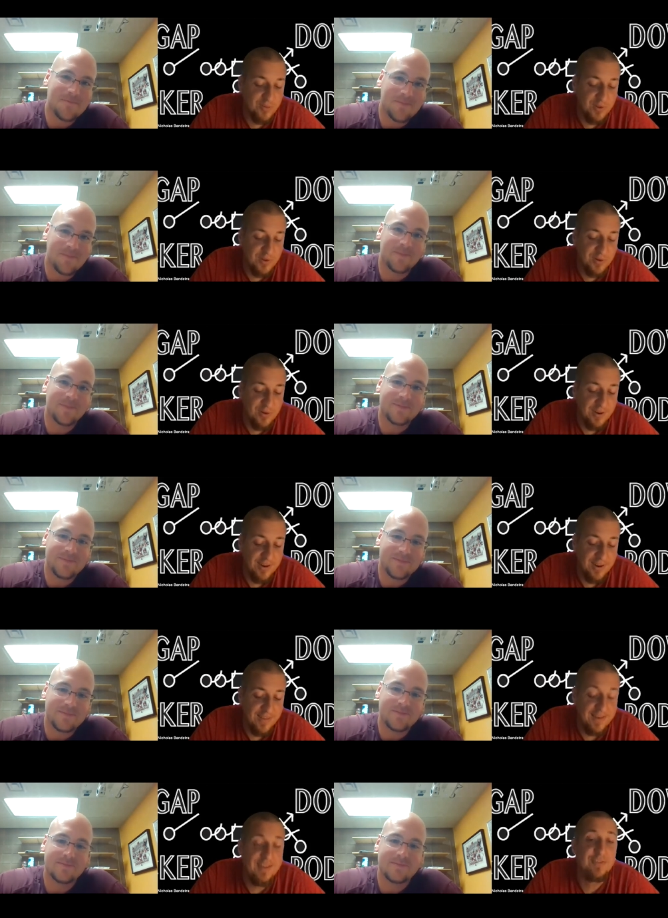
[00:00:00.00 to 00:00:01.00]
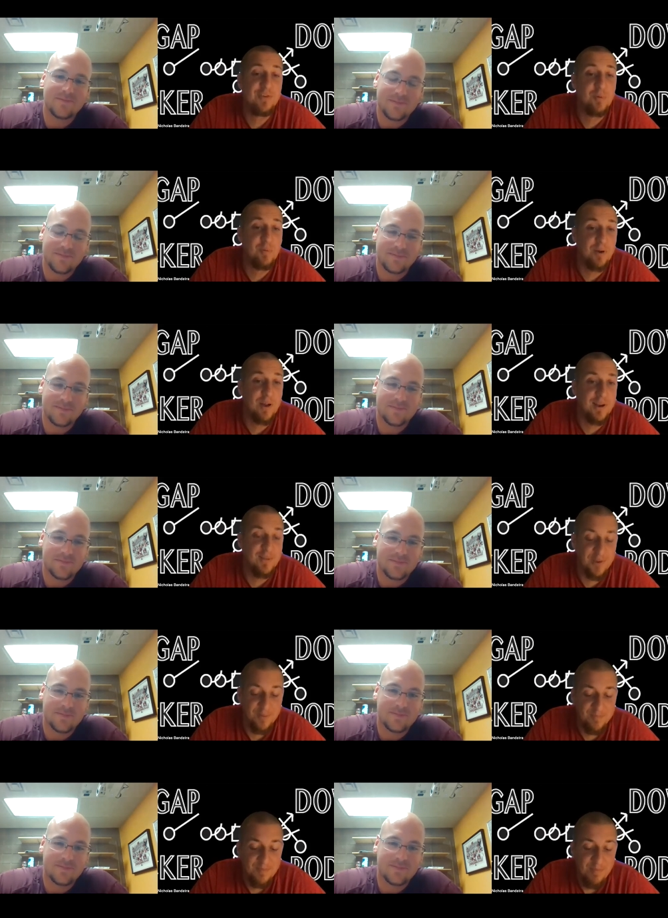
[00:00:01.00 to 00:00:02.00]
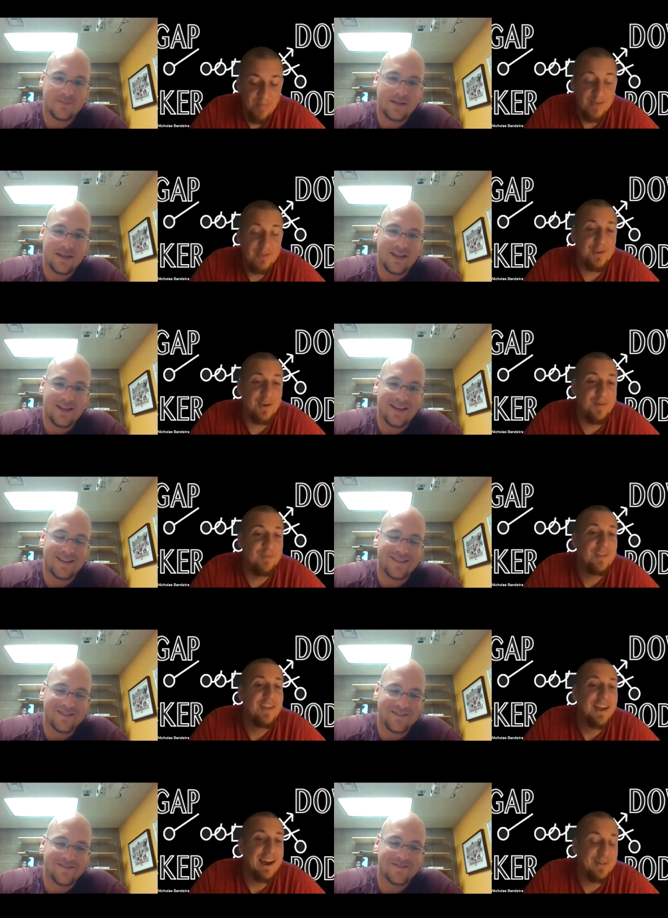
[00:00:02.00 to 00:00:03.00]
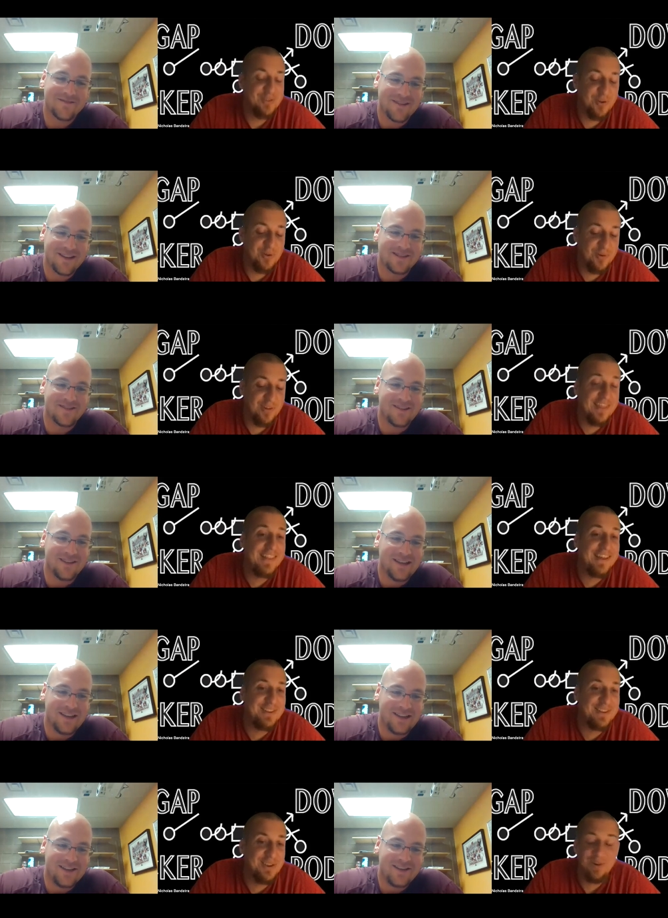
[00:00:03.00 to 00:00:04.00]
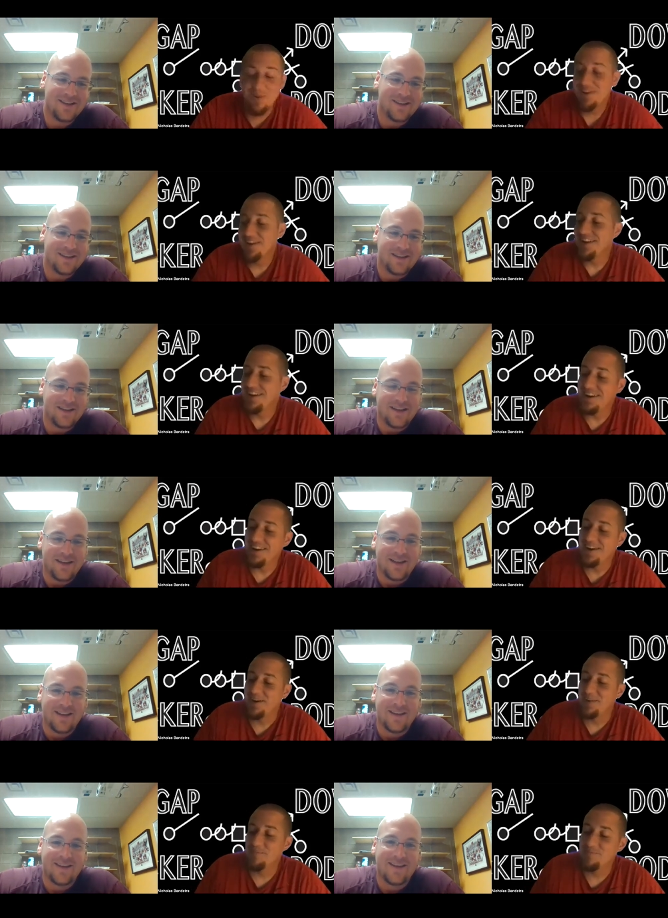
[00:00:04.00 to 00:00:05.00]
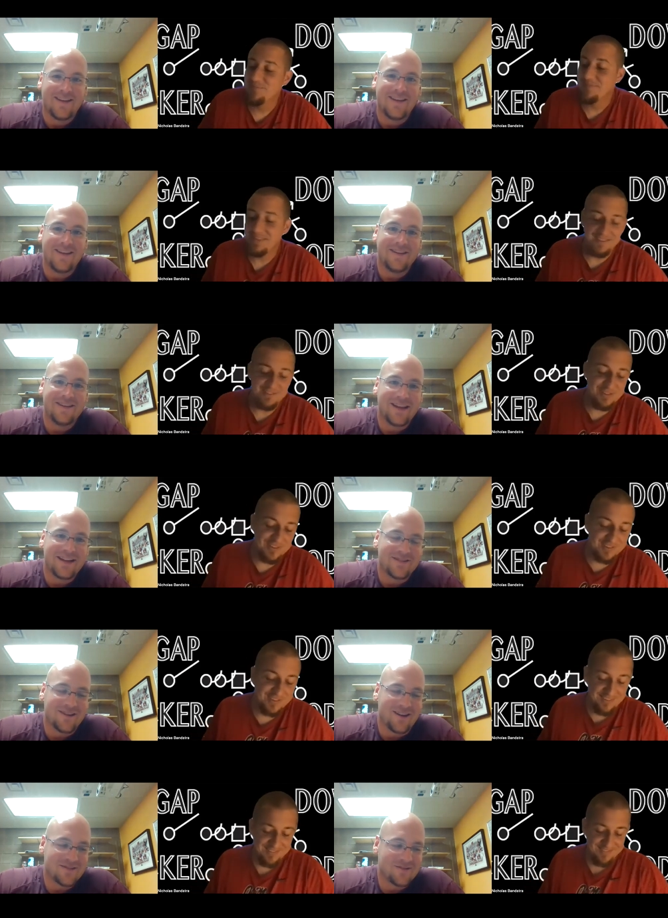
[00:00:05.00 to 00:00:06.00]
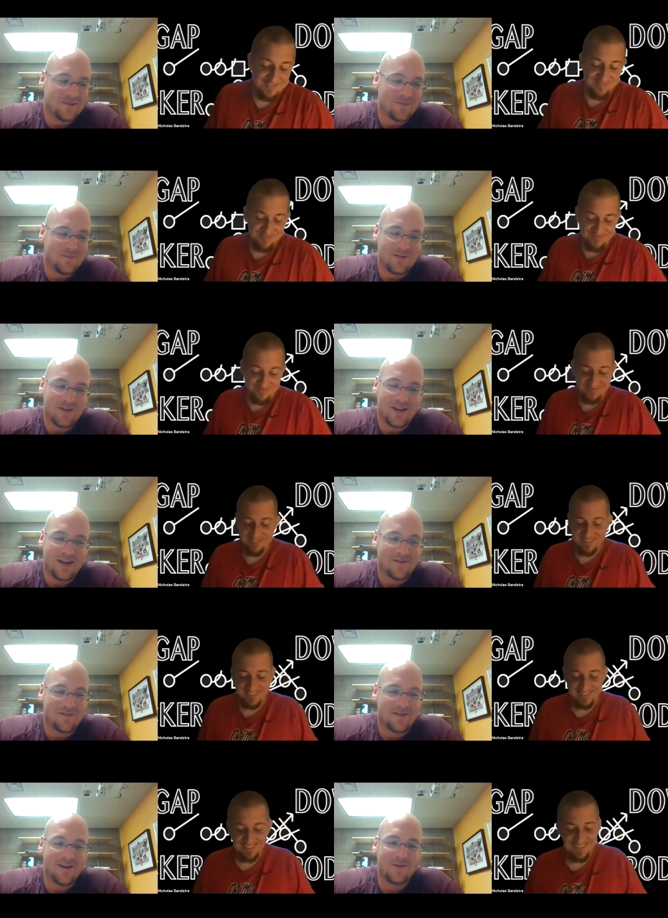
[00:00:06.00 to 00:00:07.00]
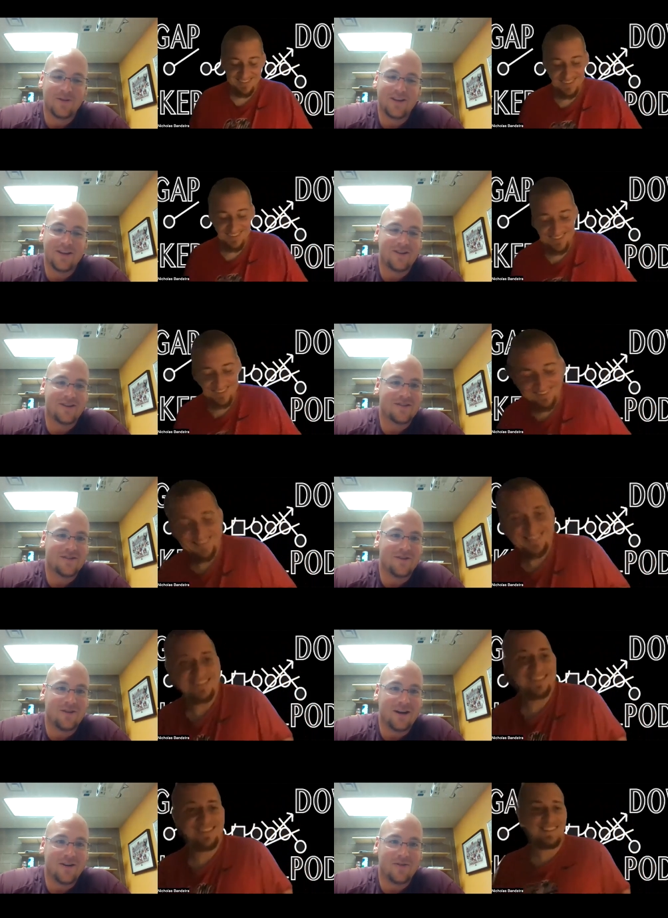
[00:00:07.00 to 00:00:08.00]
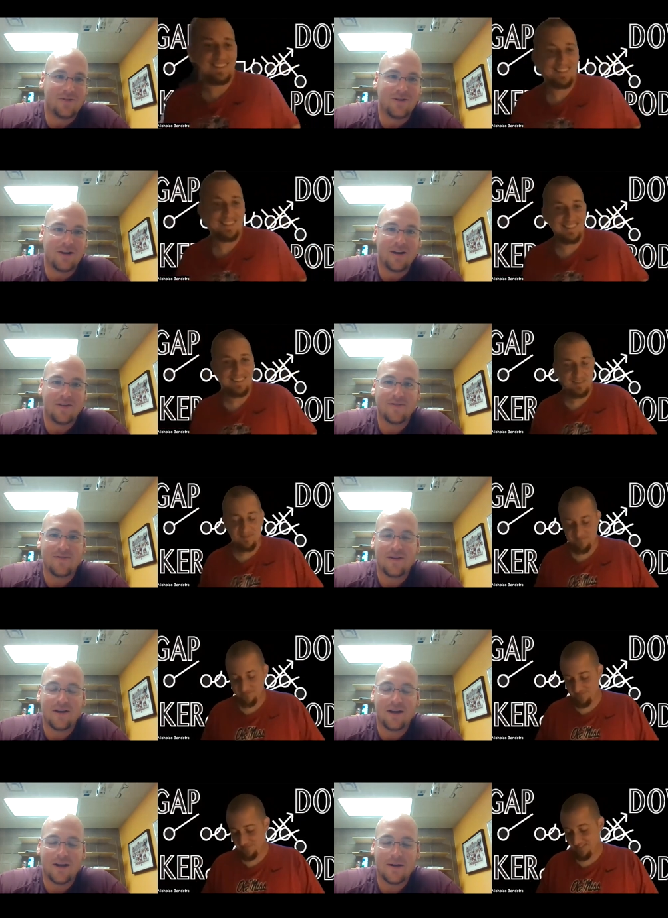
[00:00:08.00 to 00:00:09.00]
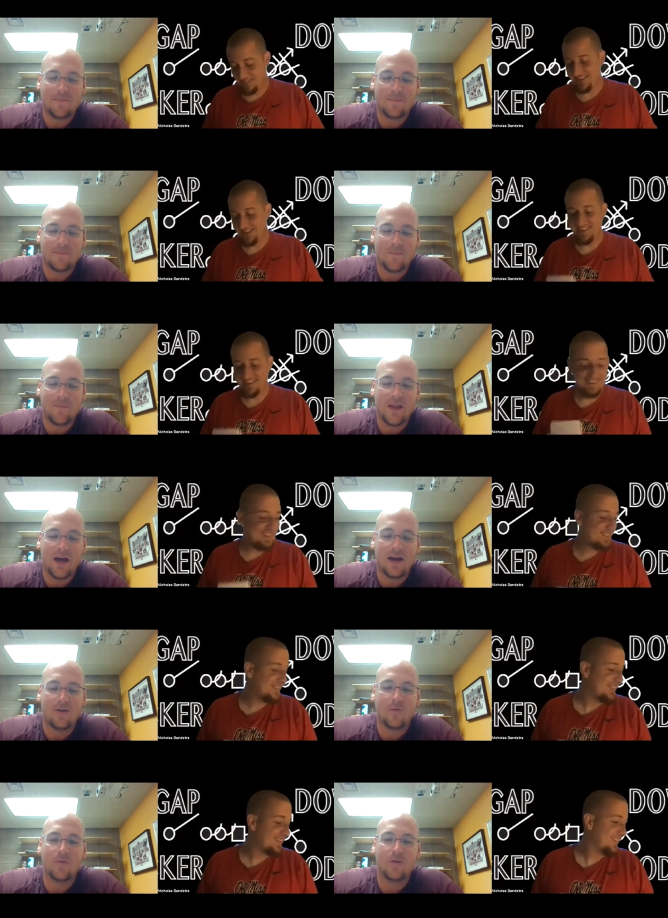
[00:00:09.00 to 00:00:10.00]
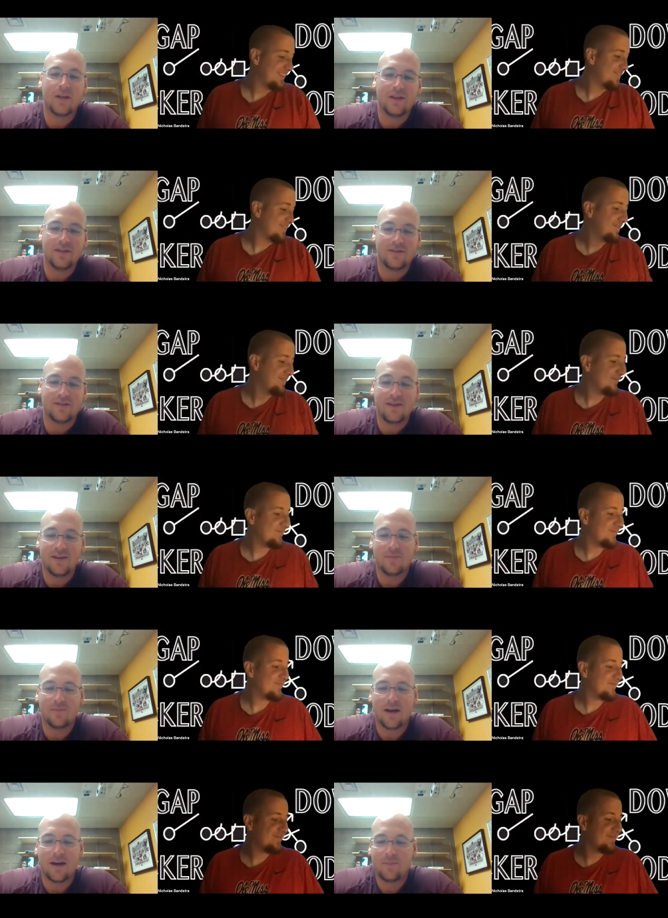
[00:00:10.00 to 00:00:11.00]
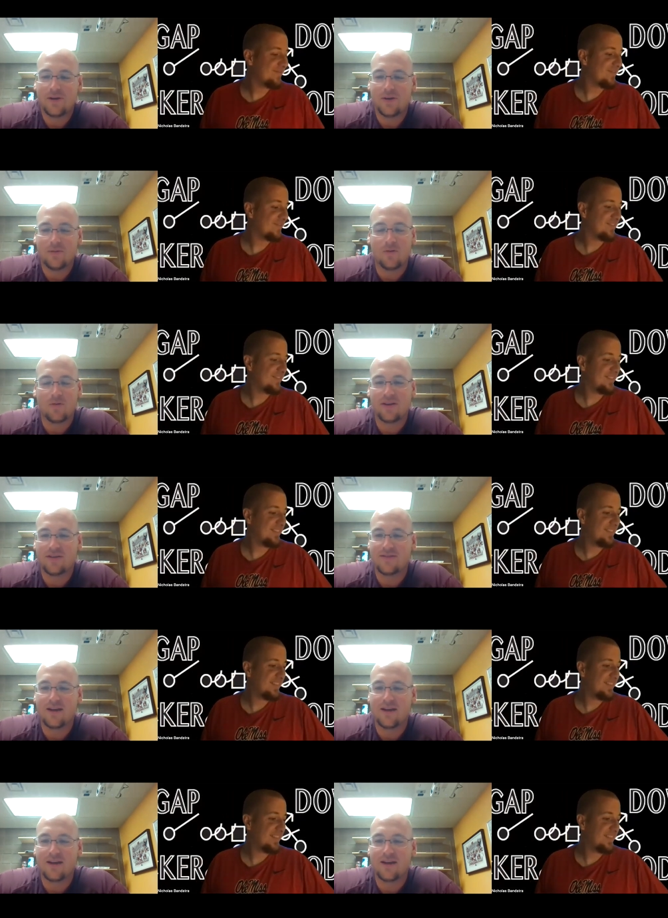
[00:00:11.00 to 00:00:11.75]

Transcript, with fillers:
Speaker 1: of you and that he's super proud of you. So that's, I was told to relay that to you. Um, just, that's
Speaker 2: awesome. Uh, for anybody that doesn't know Allen Rudolph, um, not only is he, in my opinion, one of the